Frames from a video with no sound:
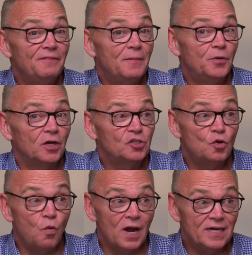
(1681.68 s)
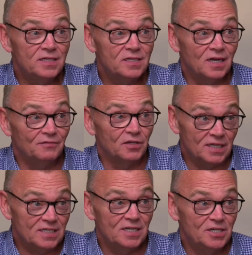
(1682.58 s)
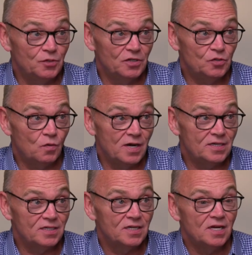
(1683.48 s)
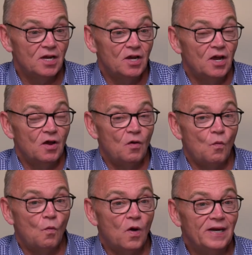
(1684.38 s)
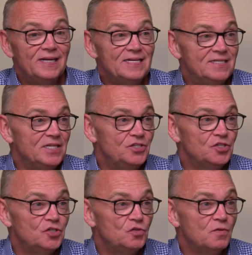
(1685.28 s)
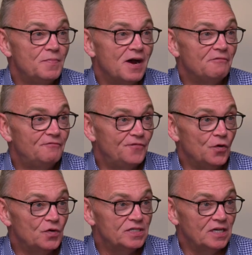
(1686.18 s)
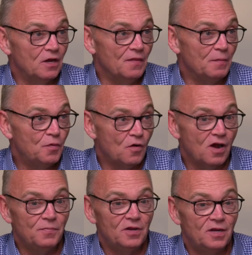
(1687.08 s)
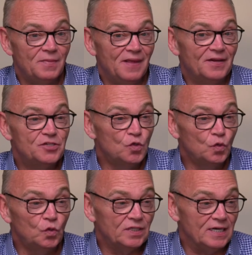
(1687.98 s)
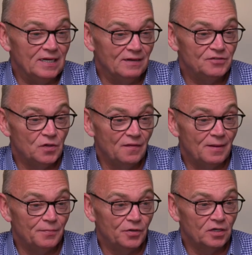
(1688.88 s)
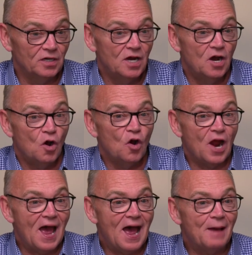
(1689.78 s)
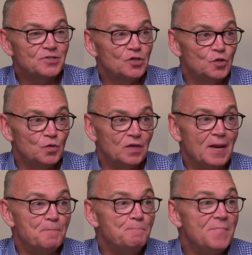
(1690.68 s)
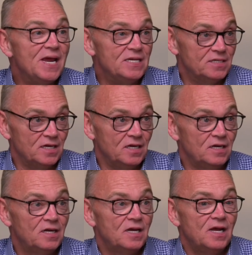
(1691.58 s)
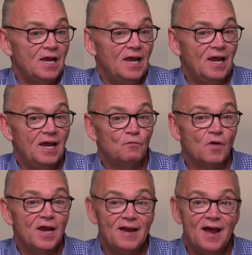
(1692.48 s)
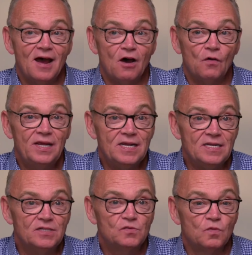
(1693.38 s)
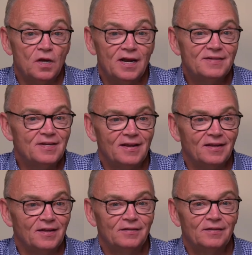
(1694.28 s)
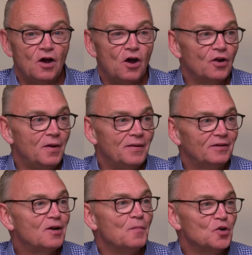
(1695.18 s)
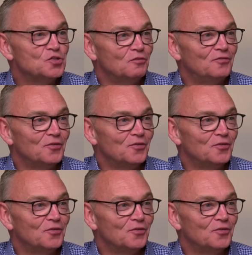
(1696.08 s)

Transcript: book twice. I've listened to it twice. What he teaches you about focusing on the problem and the tools that he gives you in that book are absolutely amazing. And right now he's I sound like a commercial for